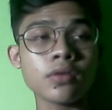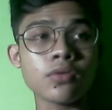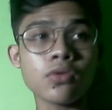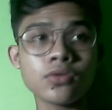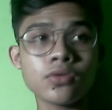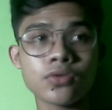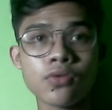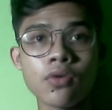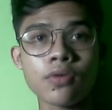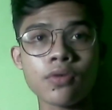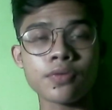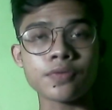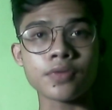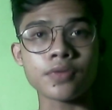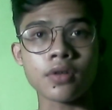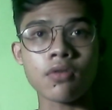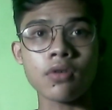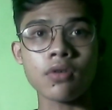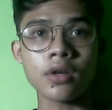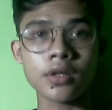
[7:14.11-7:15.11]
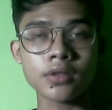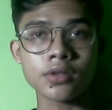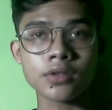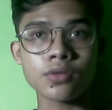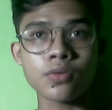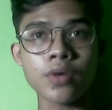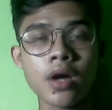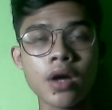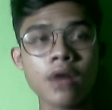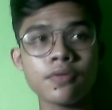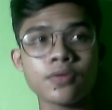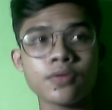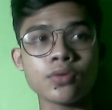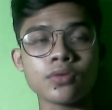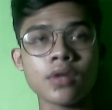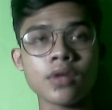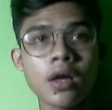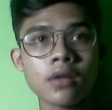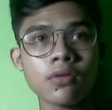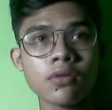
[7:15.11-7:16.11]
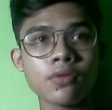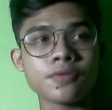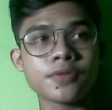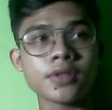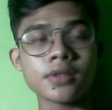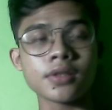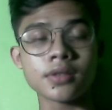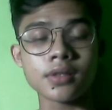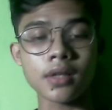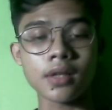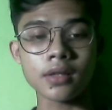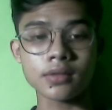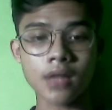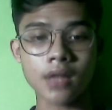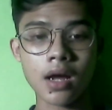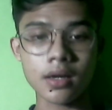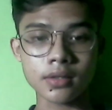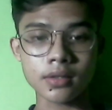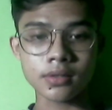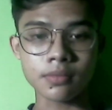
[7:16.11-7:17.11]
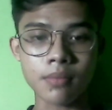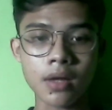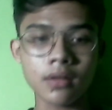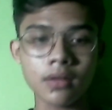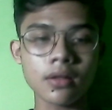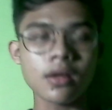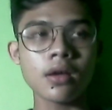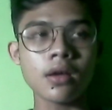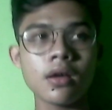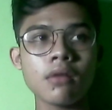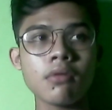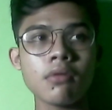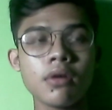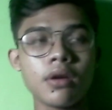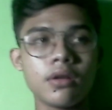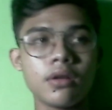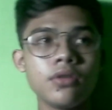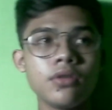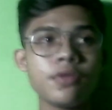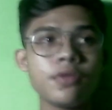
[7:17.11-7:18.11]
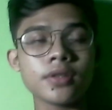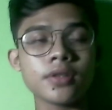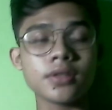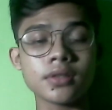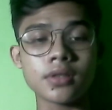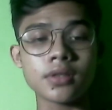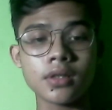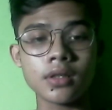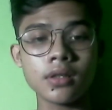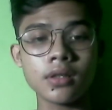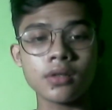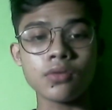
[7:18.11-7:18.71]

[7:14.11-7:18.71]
But in university, you have to done of 120 SKS.